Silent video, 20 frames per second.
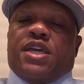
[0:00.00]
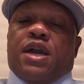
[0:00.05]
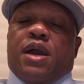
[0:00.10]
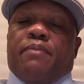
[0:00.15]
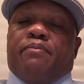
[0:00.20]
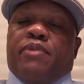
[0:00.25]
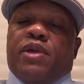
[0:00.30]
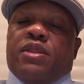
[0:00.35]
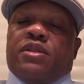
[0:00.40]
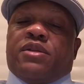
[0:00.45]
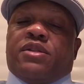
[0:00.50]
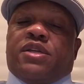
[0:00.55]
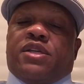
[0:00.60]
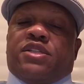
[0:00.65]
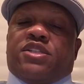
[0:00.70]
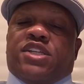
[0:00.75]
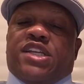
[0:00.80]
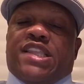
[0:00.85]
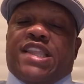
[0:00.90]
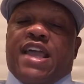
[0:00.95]
ability
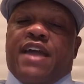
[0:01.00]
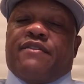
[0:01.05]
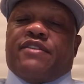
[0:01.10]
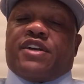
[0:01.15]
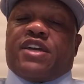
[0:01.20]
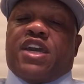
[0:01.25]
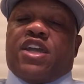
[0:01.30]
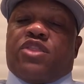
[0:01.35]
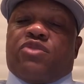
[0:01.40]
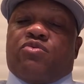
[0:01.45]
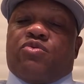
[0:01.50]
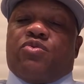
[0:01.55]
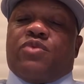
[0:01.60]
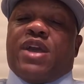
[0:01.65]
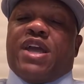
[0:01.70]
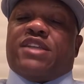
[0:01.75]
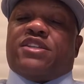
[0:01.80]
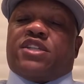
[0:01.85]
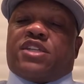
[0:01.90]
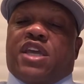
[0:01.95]
to navigate through
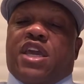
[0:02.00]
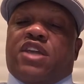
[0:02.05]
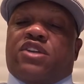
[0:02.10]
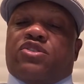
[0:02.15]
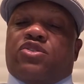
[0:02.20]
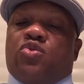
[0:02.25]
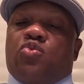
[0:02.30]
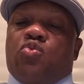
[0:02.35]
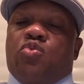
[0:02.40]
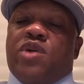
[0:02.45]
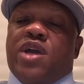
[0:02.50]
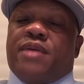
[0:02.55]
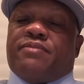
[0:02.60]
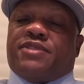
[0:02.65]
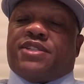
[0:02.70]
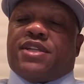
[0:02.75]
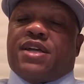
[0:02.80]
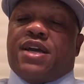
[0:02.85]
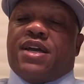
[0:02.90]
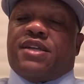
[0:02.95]
educational
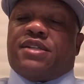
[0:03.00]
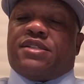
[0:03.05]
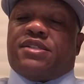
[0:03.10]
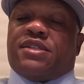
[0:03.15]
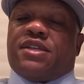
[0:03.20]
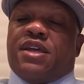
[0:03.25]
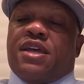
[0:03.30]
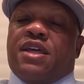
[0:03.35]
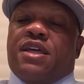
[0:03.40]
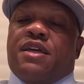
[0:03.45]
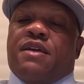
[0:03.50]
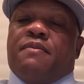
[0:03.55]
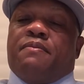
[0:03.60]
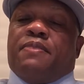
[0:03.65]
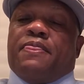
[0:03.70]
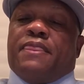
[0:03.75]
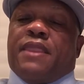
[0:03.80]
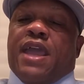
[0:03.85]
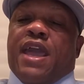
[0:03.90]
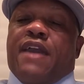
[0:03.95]
websites
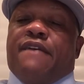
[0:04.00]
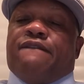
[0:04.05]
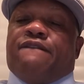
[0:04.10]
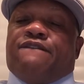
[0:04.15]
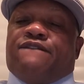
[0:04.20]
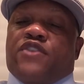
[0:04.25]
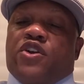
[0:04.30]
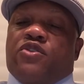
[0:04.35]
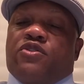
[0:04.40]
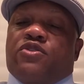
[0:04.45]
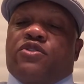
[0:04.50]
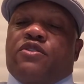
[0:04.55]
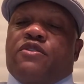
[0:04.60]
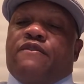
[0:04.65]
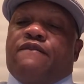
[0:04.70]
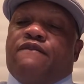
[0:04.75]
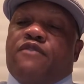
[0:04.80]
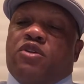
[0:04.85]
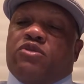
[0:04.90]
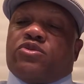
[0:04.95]
and further
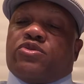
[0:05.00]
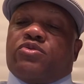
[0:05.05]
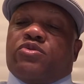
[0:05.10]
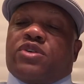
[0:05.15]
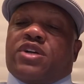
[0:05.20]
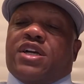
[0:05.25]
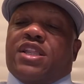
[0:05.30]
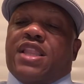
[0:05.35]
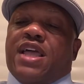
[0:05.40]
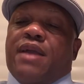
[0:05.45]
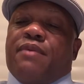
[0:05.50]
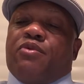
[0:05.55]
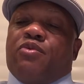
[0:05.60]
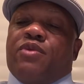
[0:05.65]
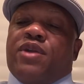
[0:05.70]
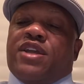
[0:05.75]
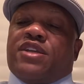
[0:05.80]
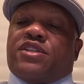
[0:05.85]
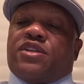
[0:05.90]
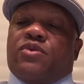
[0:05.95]
virtual
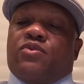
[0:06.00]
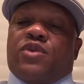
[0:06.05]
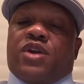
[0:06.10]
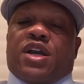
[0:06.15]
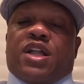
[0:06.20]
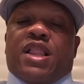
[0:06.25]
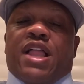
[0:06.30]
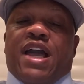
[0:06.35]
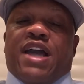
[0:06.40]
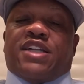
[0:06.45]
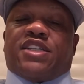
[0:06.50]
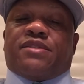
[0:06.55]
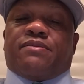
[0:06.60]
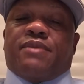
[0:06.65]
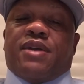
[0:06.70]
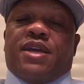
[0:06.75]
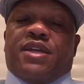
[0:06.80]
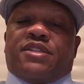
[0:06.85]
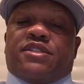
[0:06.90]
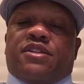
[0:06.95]
collaboration with
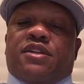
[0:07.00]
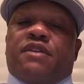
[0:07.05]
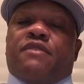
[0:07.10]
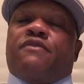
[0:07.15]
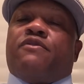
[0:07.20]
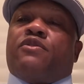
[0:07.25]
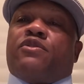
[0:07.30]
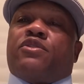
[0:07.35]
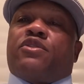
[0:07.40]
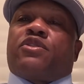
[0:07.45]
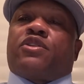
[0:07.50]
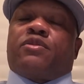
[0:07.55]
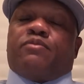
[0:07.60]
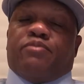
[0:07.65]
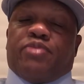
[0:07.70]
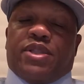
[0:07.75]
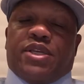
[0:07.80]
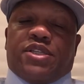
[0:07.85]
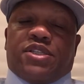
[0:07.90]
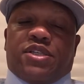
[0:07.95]
classmates for their
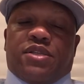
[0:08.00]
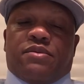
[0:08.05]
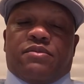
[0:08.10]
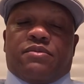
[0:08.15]
completion.